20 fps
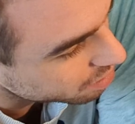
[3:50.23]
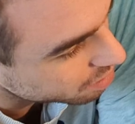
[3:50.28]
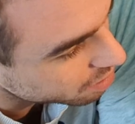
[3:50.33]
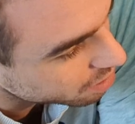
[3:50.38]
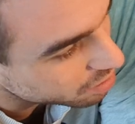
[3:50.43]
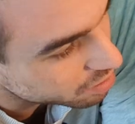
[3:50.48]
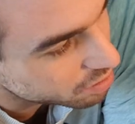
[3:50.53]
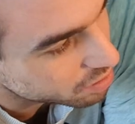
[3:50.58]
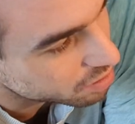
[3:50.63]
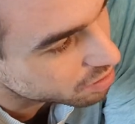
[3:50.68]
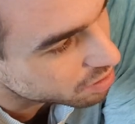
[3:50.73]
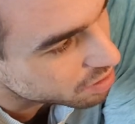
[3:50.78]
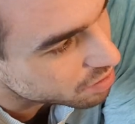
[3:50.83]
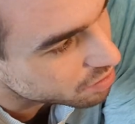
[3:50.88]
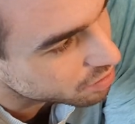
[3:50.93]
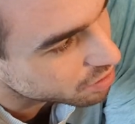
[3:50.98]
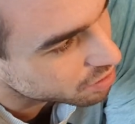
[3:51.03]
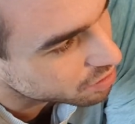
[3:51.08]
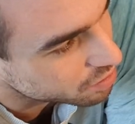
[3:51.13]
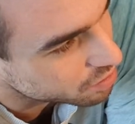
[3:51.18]
lot,
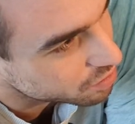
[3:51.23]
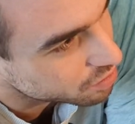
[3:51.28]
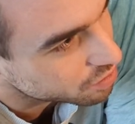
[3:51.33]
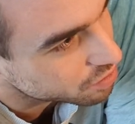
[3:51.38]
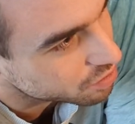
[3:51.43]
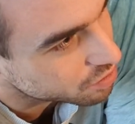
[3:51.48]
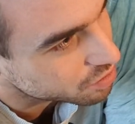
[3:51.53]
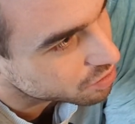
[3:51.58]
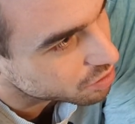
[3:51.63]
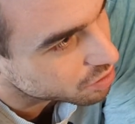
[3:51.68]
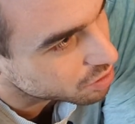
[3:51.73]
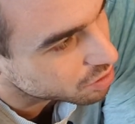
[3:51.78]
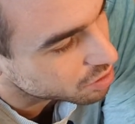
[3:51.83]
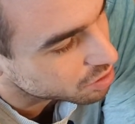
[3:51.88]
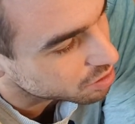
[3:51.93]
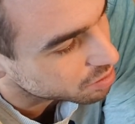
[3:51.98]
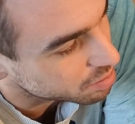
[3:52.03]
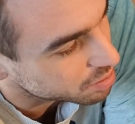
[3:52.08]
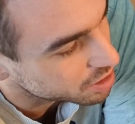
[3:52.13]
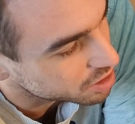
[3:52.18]
even
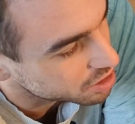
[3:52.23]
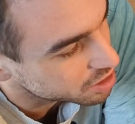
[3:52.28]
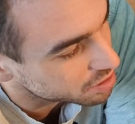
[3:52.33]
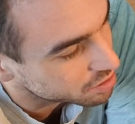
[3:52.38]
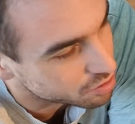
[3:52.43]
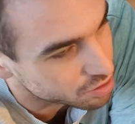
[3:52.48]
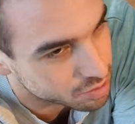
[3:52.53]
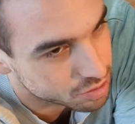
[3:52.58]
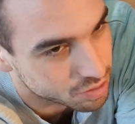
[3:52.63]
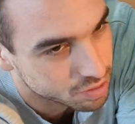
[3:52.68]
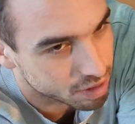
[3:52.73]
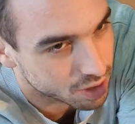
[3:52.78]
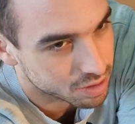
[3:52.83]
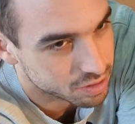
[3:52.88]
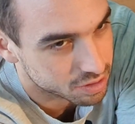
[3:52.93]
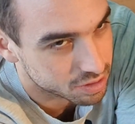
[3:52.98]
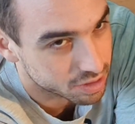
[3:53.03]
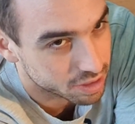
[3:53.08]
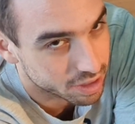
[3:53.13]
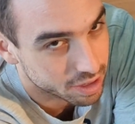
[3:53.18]
for a machine from
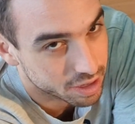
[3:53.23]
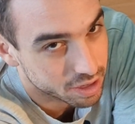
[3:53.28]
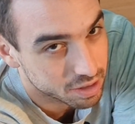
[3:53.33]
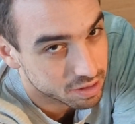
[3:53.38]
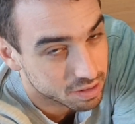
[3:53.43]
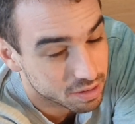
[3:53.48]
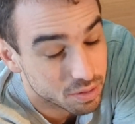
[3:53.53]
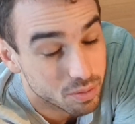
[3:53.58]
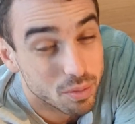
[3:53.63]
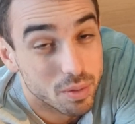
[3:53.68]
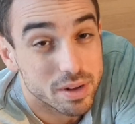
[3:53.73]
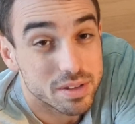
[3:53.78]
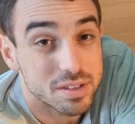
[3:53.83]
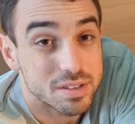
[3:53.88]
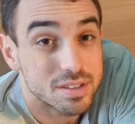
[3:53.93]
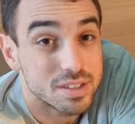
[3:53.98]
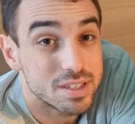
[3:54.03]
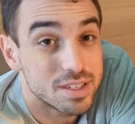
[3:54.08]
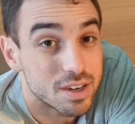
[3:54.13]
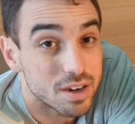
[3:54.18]
2008 when
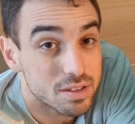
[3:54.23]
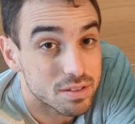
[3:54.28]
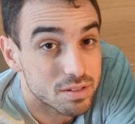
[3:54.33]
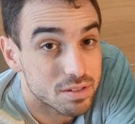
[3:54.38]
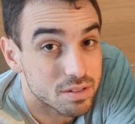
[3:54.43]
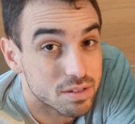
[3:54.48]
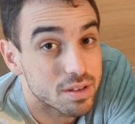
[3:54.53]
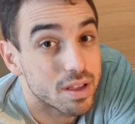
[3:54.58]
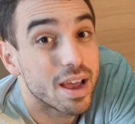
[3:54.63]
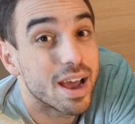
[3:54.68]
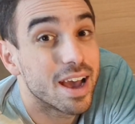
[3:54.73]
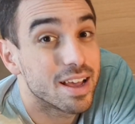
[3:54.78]
it got